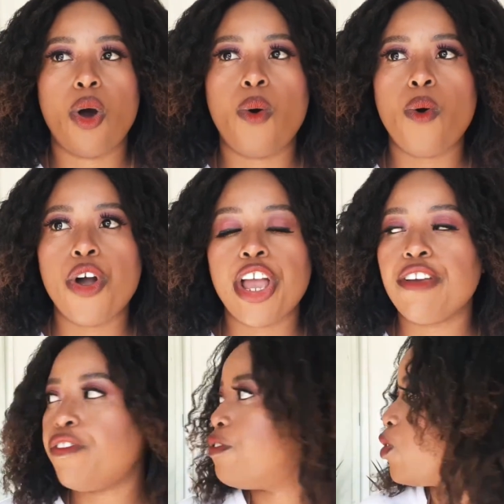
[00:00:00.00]
Or
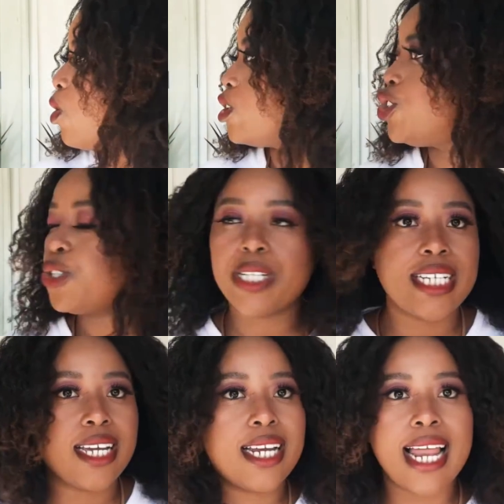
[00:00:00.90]
if you've got short
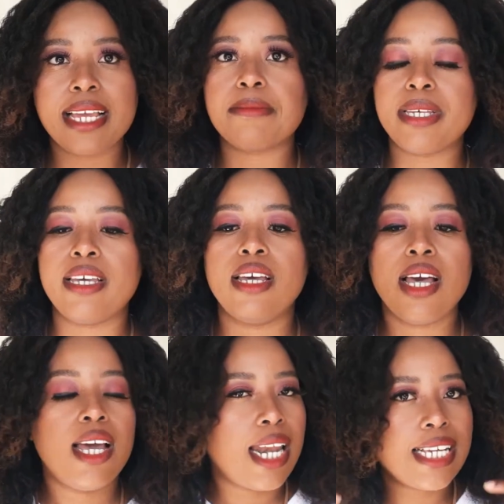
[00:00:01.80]
hair like me,
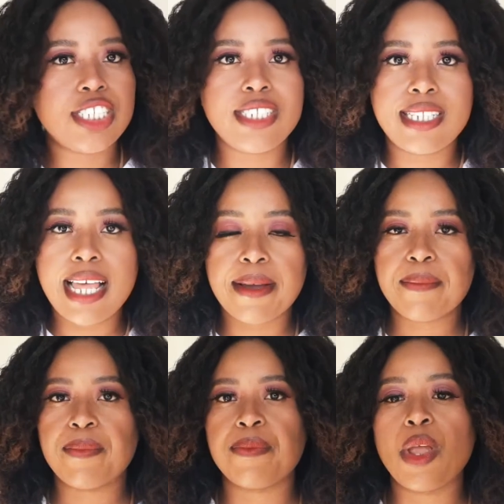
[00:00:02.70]
like just like,
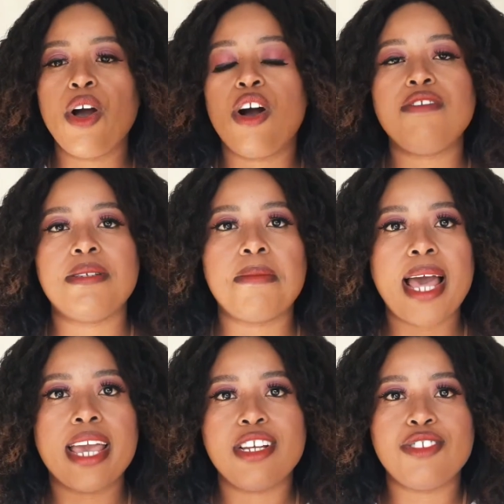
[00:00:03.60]
obviously my
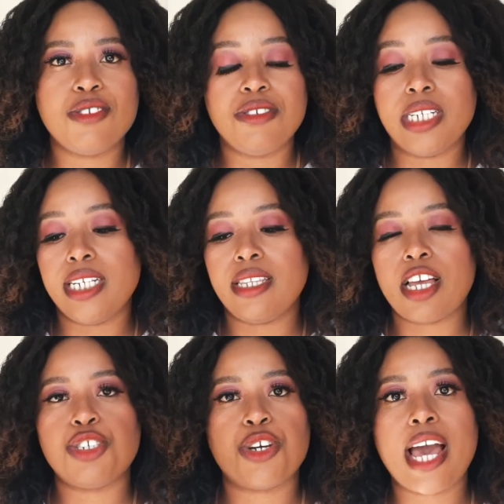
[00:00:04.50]
hair is not really that short.